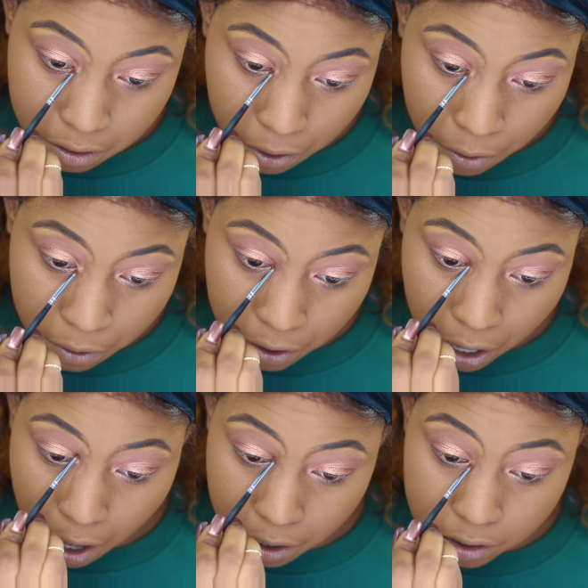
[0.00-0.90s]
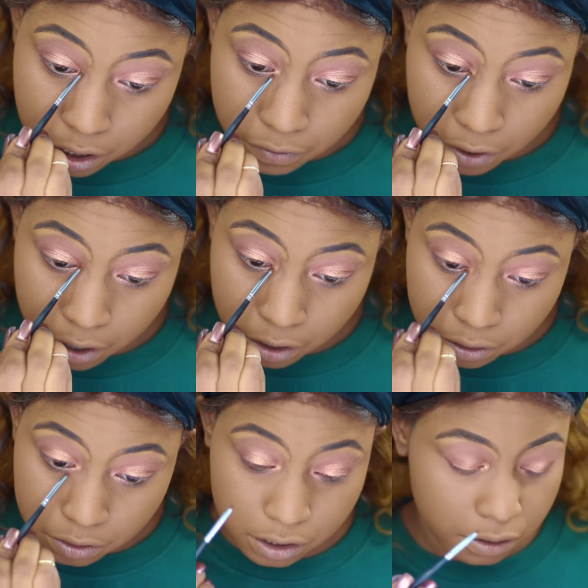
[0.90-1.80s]
Oh yes, give her a
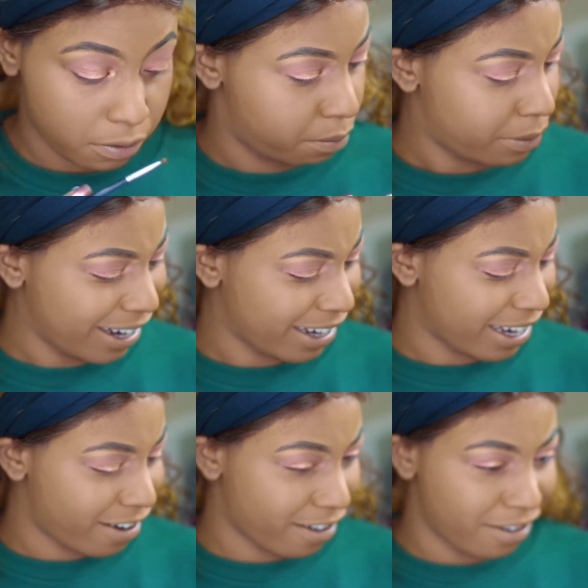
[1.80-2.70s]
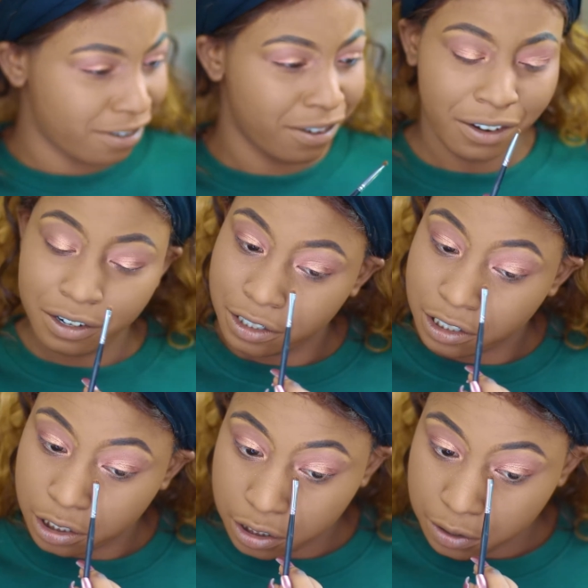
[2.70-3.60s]
little sparkle.
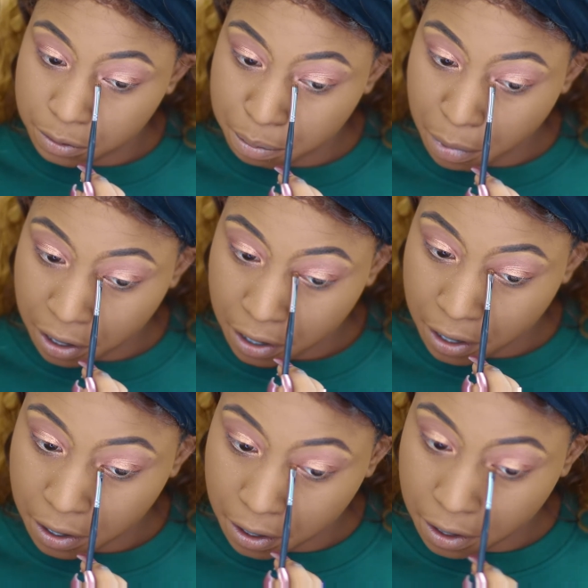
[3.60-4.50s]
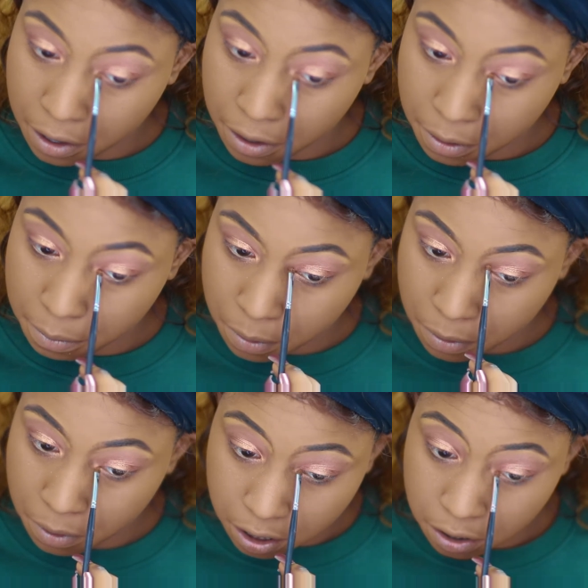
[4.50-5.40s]
Spark her up.
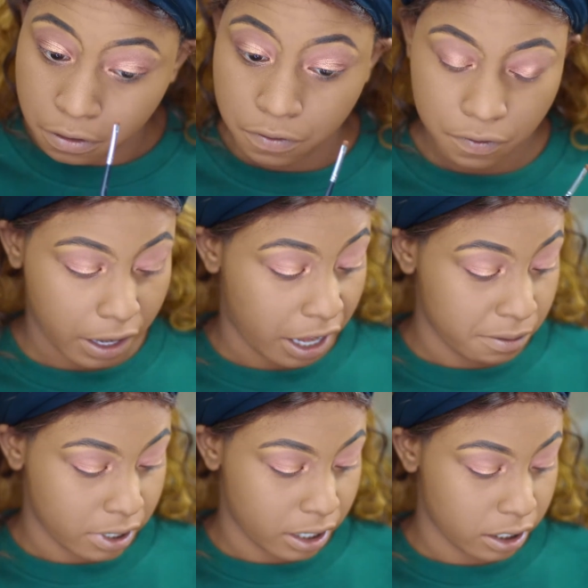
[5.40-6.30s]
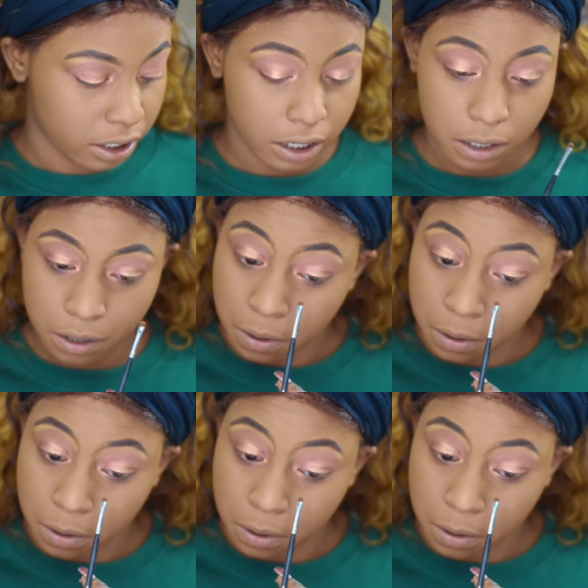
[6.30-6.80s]
Add a little flame to this look.